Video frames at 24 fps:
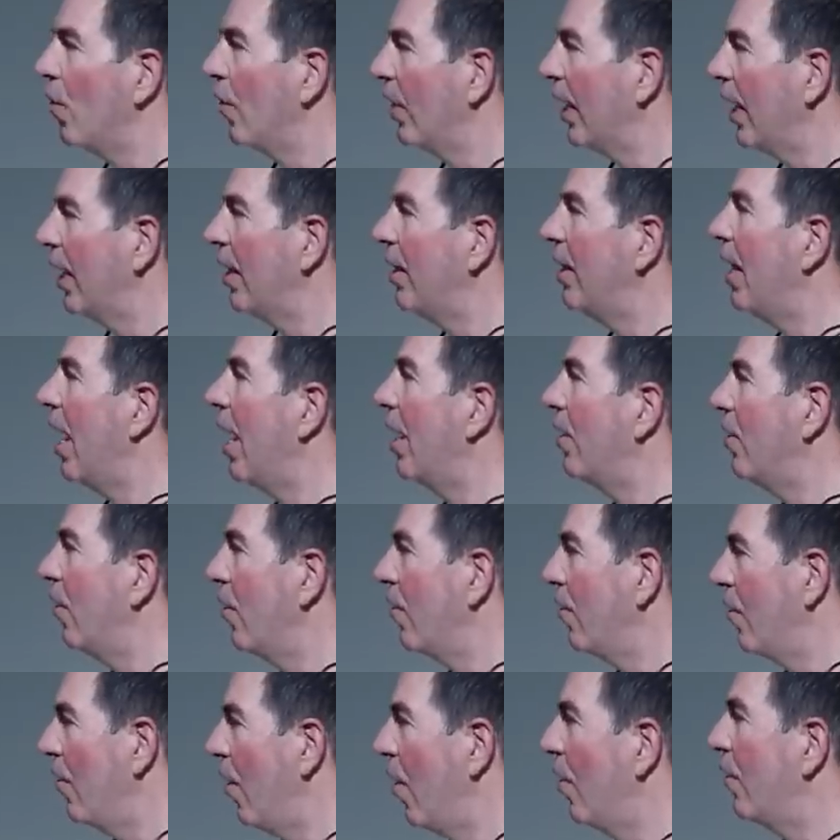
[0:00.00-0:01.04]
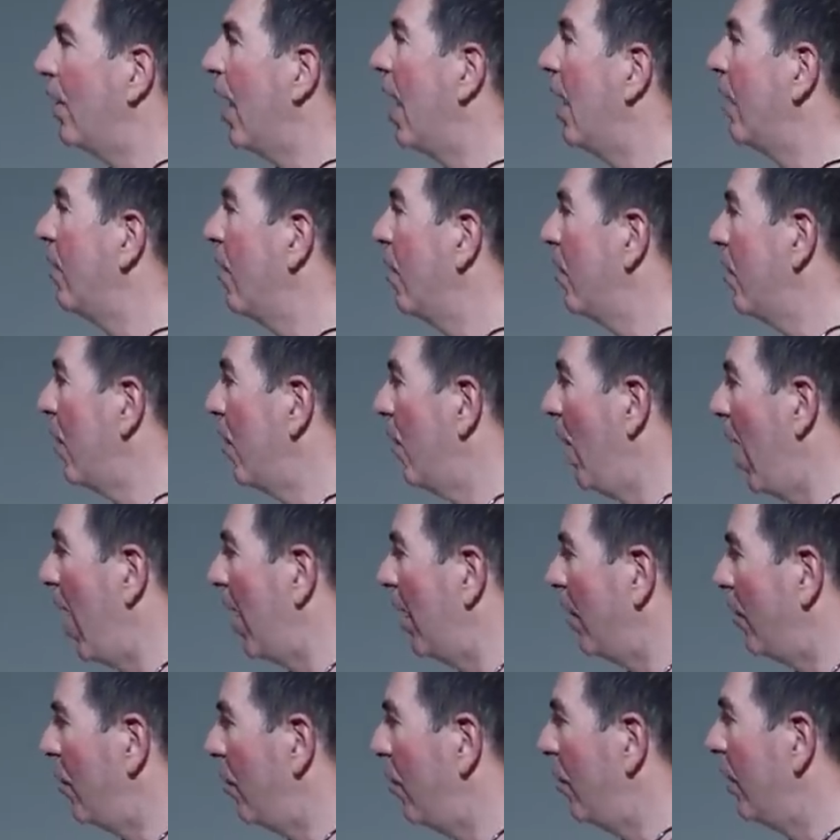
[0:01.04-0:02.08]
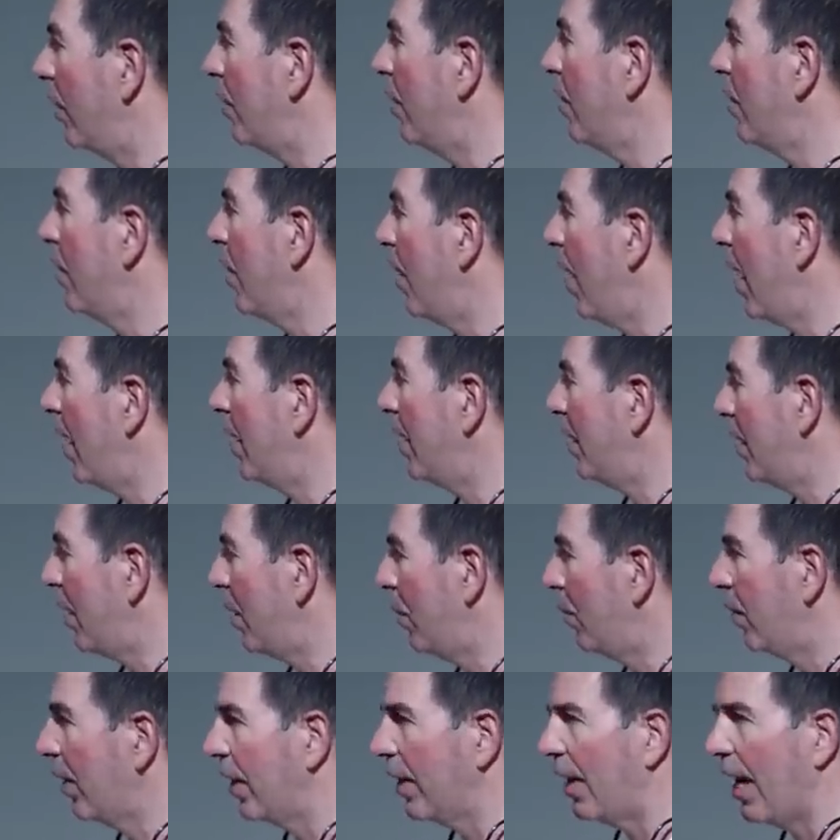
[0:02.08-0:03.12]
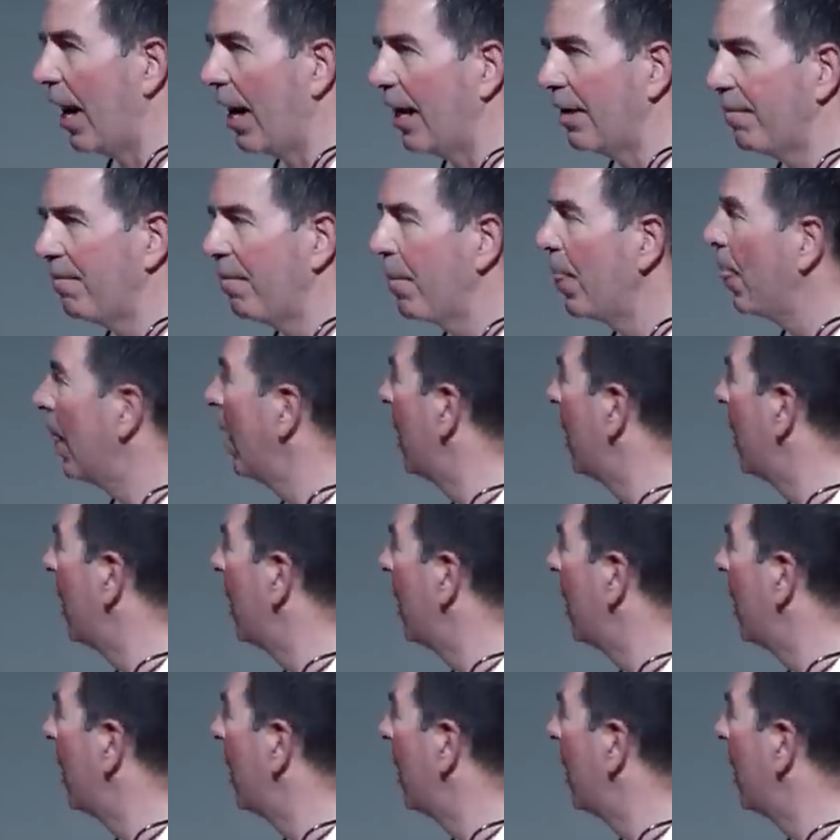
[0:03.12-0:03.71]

don't get that, don't know that, don't know how to do it, don't know how to deal with that.